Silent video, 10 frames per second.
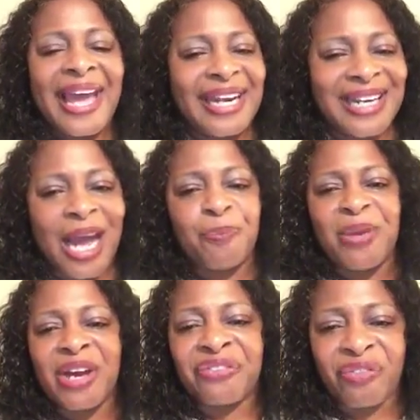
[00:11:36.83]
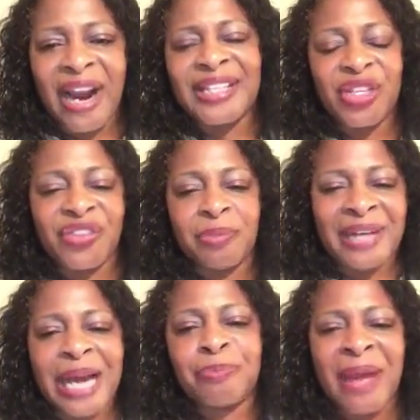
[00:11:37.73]
And not be afraid to them,
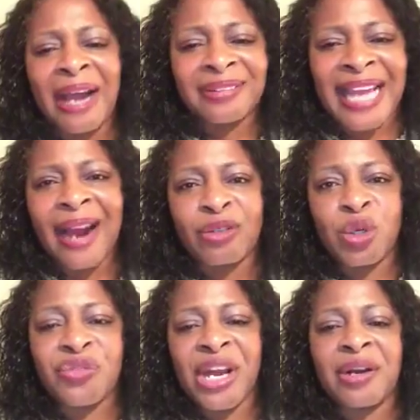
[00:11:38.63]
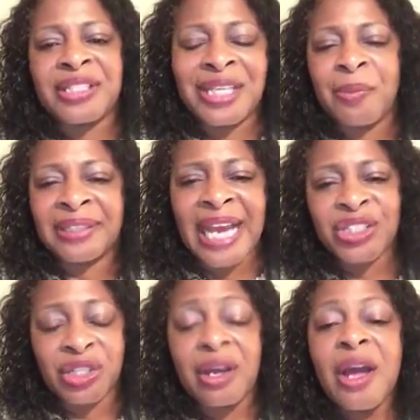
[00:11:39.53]
not bow down to their
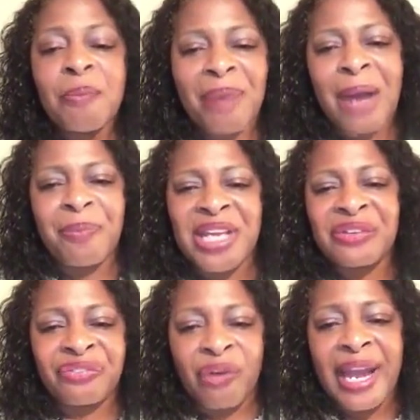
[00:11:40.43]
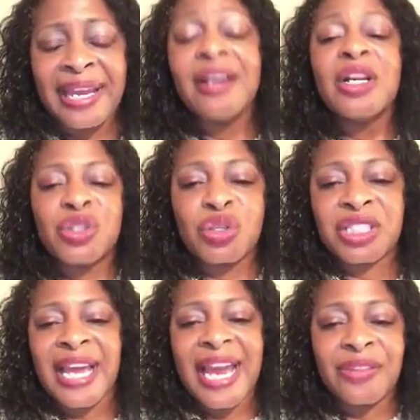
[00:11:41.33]
intimidation by being afraid to
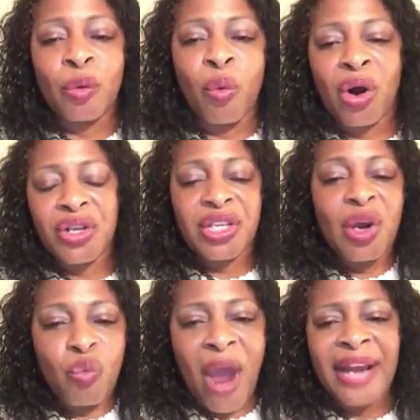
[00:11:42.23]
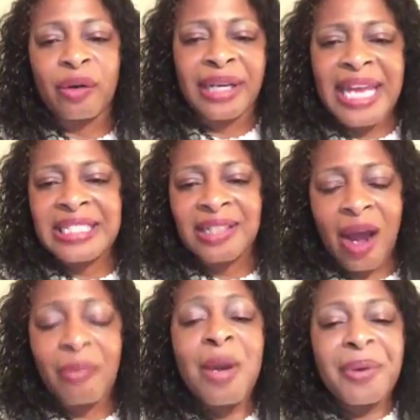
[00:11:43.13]
say the words radical Islam.